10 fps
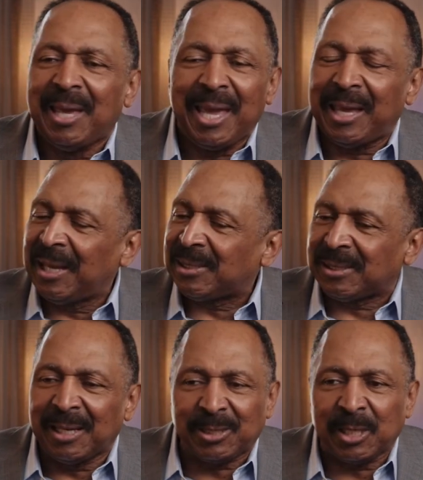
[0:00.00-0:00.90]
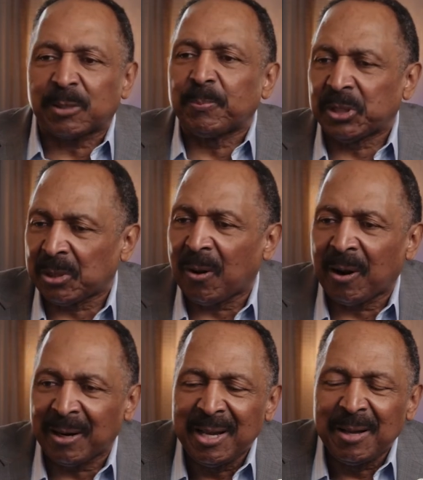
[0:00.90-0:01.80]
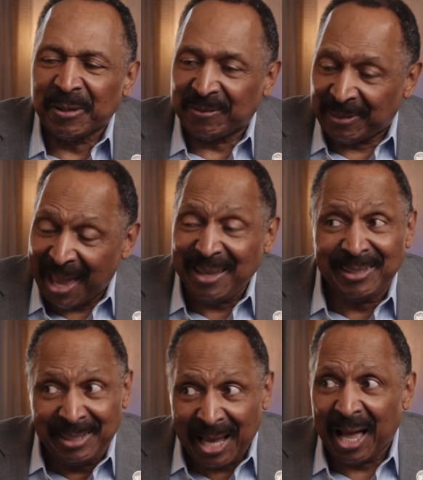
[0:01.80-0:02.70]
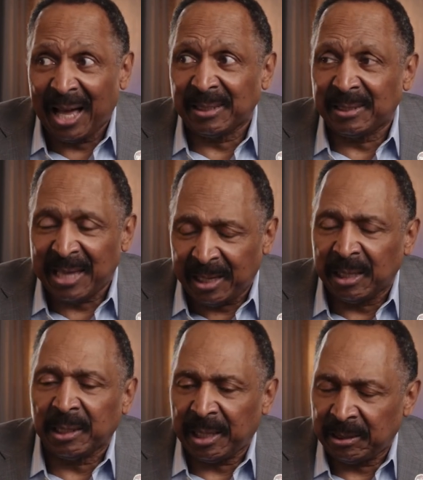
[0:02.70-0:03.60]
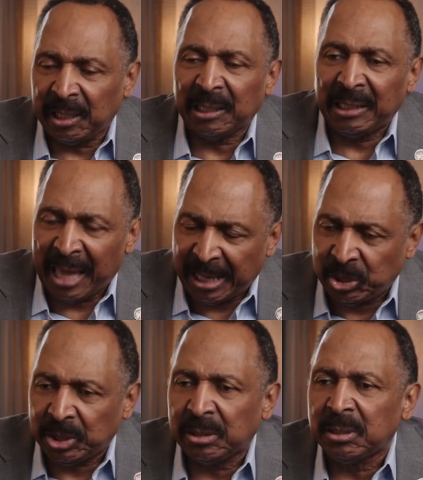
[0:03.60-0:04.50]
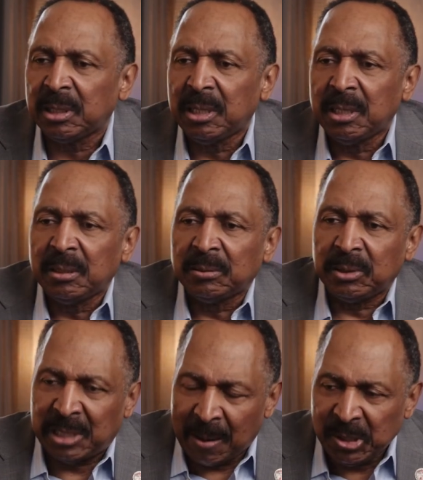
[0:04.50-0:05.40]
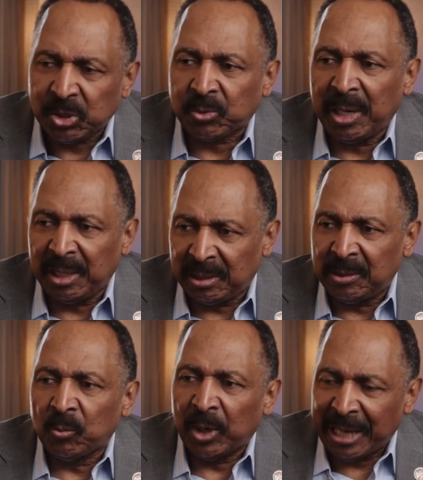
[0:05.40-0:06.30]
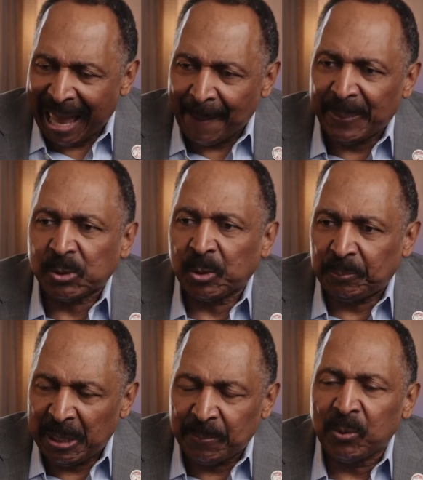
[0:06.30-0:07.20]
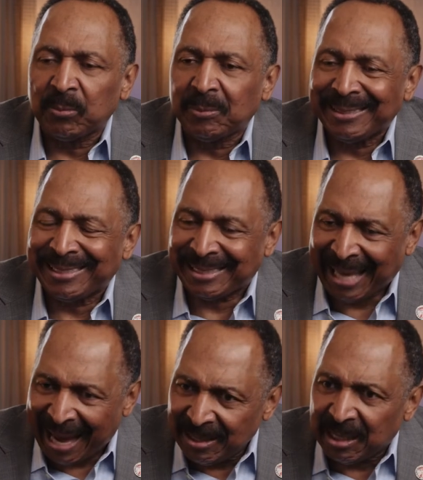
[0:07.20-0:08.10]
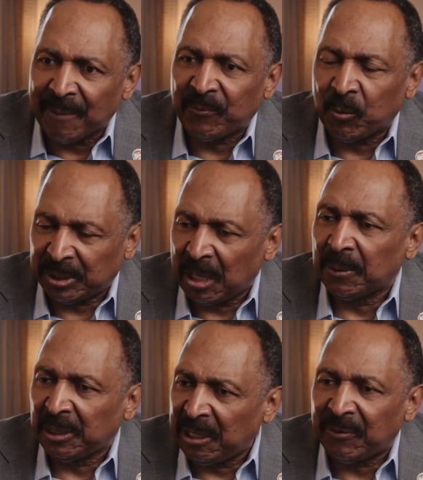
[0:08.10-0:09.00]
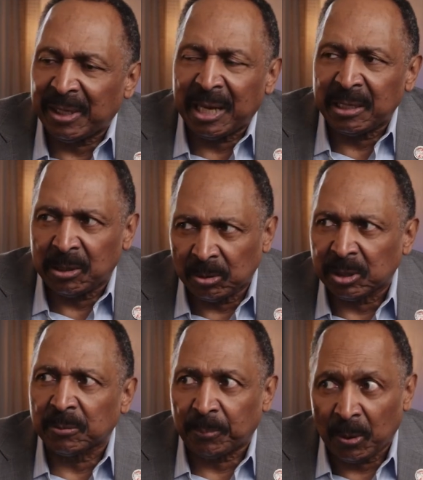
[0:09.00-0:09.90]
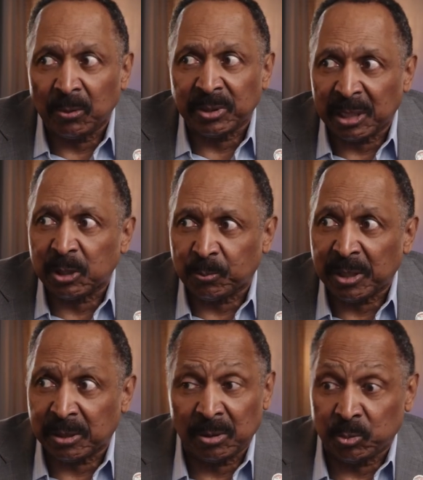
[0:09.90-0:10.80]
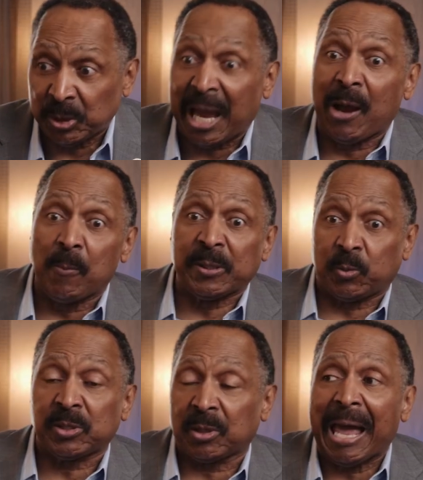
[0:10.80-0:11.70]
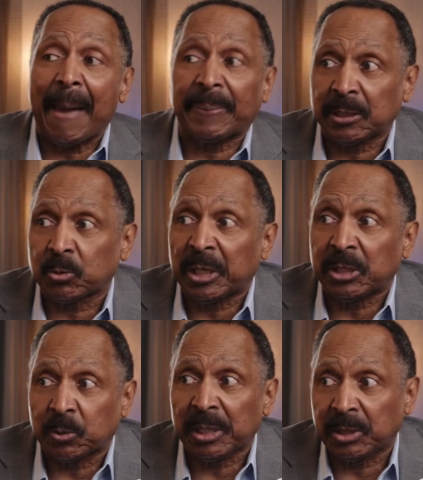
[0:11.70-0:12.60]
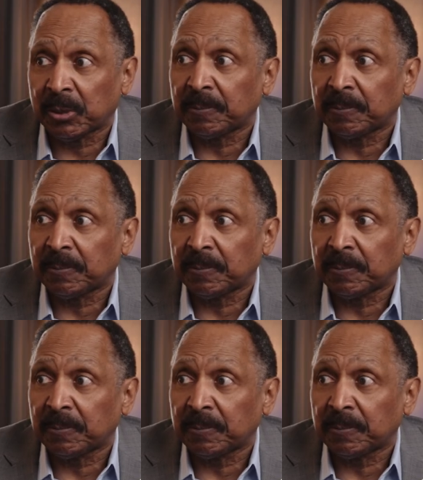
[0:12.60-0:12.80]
It's just bizarre. But thank God that the election demonstrated what happens when people stand up for what they believe in and go to the polls and express those, which I hope is what's going to happen in 2022.